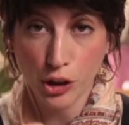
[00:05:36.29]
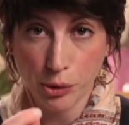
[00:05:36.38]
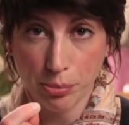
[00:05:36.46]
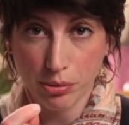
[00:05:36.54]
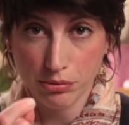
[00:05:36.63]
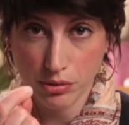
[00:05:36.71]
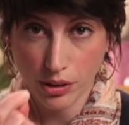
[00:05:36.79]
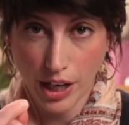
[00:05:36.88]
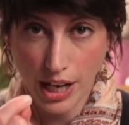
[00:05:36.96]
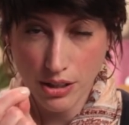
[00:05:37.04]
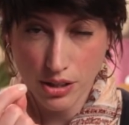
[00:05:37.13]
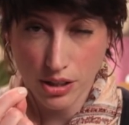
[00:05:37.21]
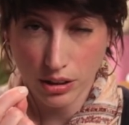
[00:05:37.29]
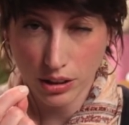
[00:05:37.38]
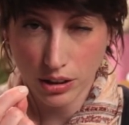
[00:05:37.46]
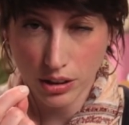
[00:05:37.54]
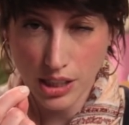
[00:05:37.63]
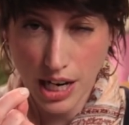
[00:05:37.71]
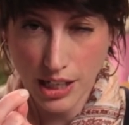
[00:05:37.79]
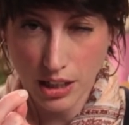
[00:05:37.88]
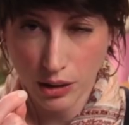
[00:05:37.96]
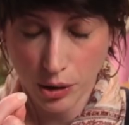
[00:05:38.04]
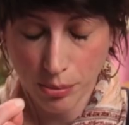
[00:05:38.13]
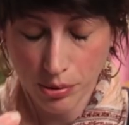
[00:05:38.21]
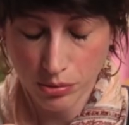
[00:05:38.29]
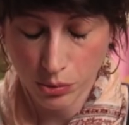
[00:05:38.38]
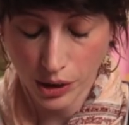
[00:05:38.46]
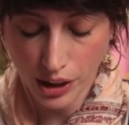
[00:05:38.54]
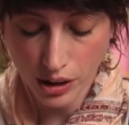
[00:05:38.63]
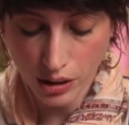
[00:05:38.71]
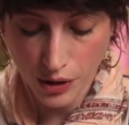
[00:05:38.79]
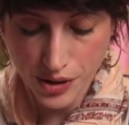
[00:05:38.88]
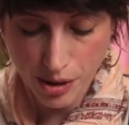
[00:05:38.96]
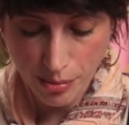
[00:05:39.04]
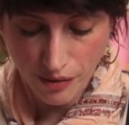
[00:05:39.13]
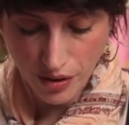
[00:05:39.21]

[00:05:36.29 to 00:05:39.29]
loop, okay? Just a little tiny loop. We'll get a close-up